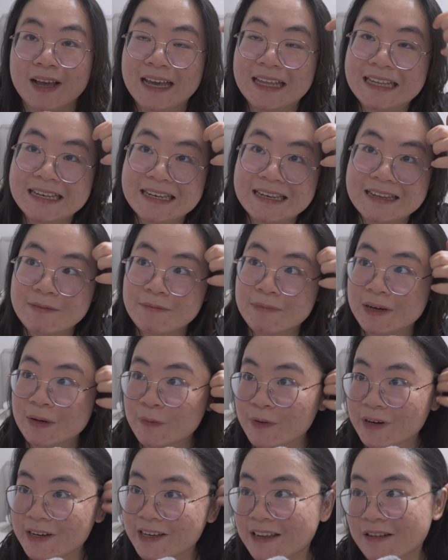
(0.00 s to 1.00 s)
editing my
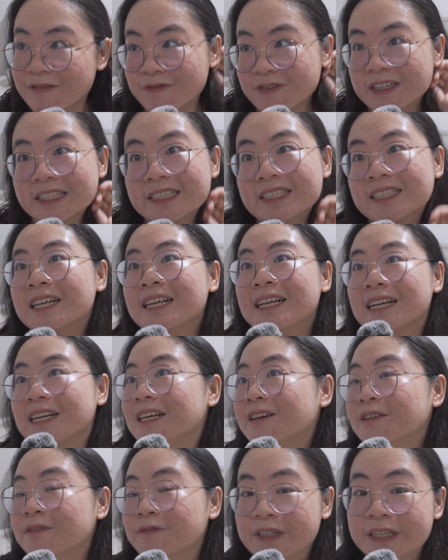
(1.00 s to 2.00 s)
white canvas
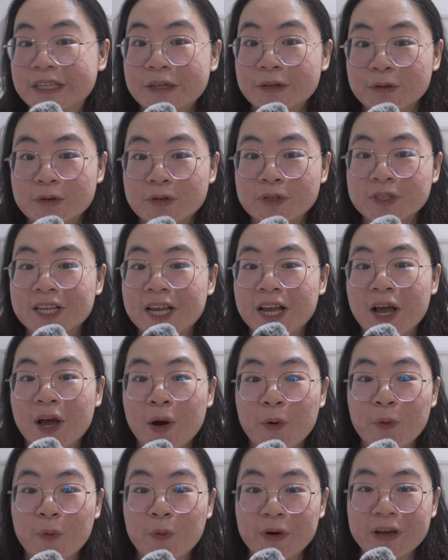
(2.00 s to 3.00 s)
videos,
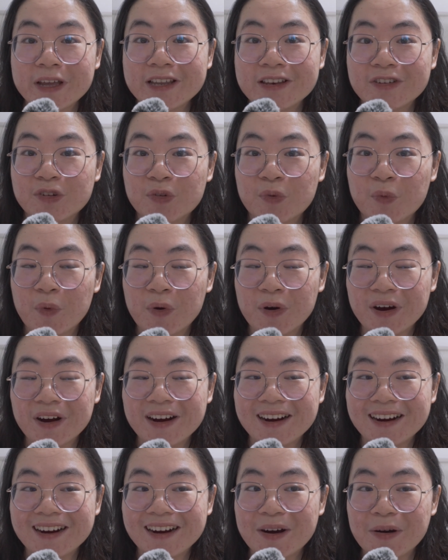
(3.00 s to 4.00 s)
which
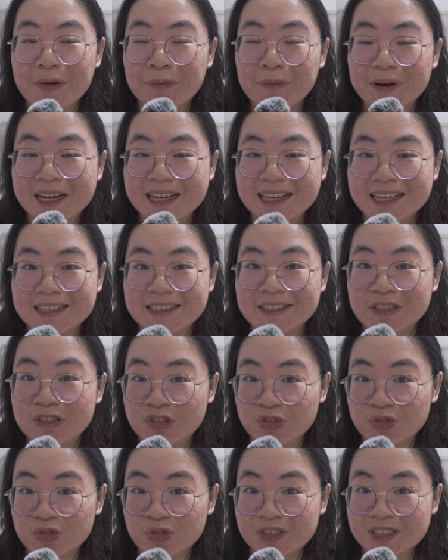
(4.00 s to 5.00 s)
were back in
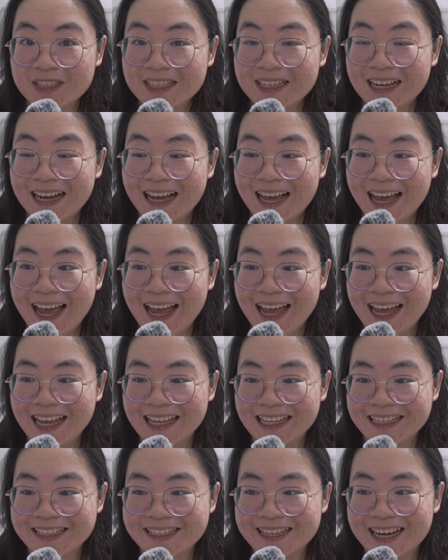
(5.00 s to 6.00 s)
June,
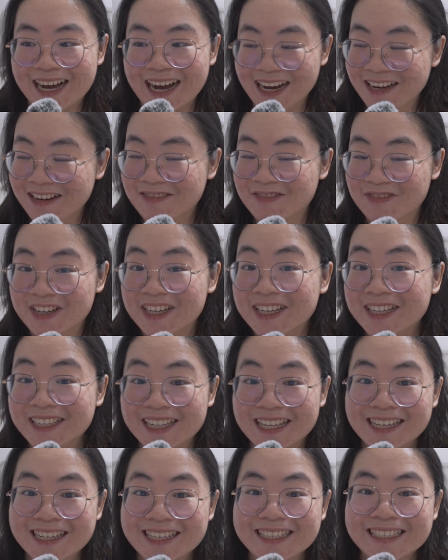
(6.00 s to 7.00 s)
and I
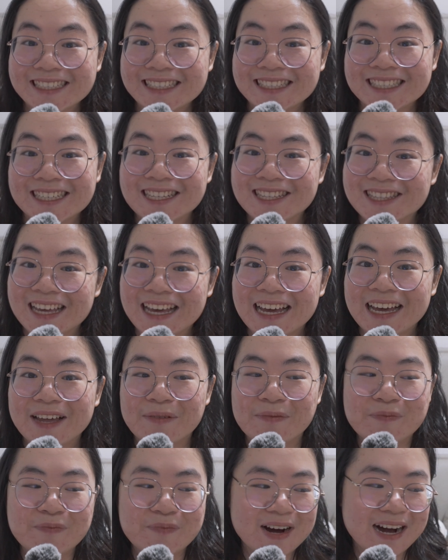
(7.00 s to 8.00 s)
realized
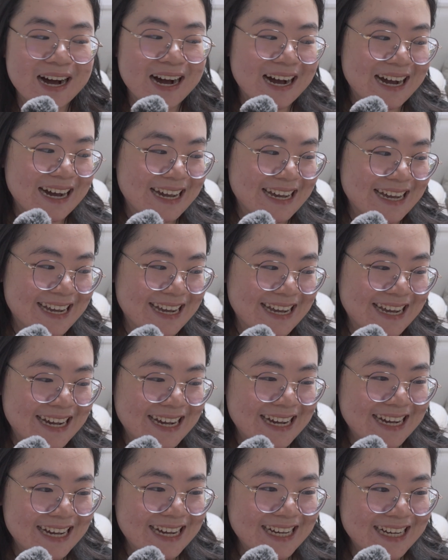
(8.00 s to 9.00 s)
that my
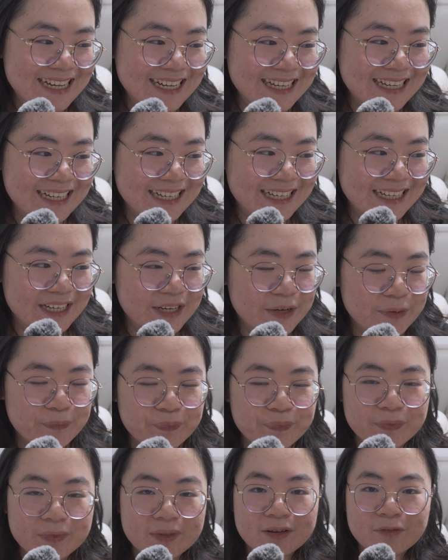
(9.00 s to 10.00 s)

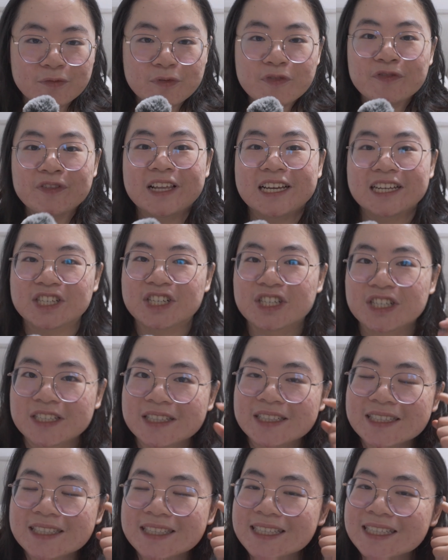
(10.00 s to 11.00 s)

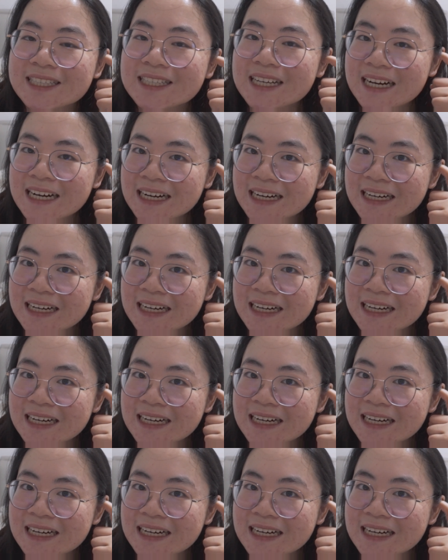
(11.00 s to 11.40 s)
reflections,